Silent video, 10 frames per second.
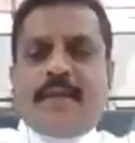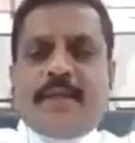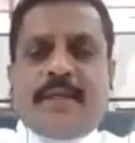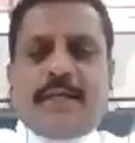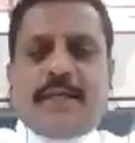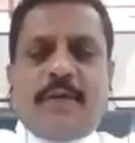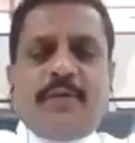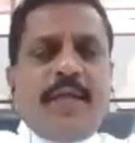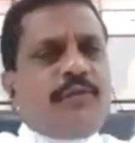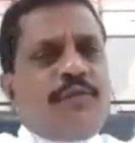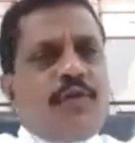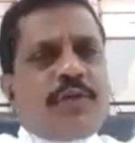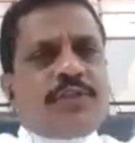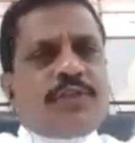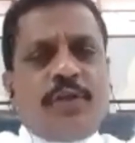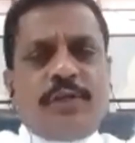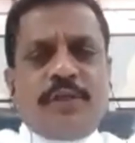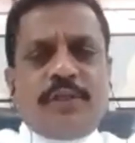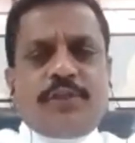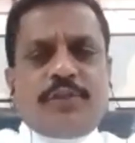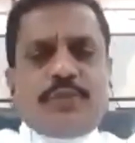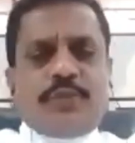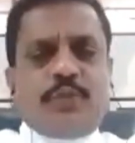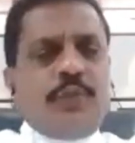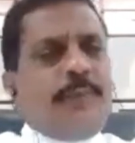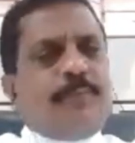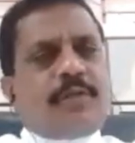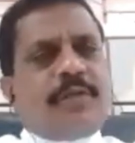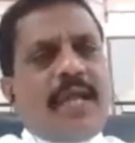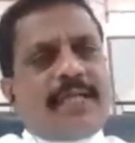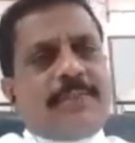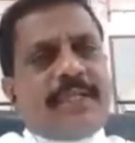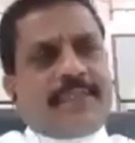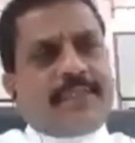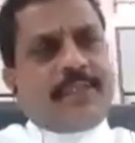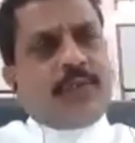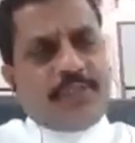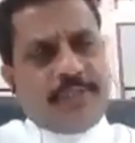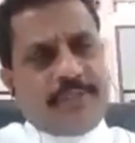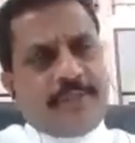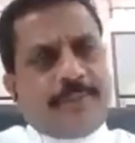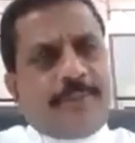I would like to focus on two important aspects, Nusrat.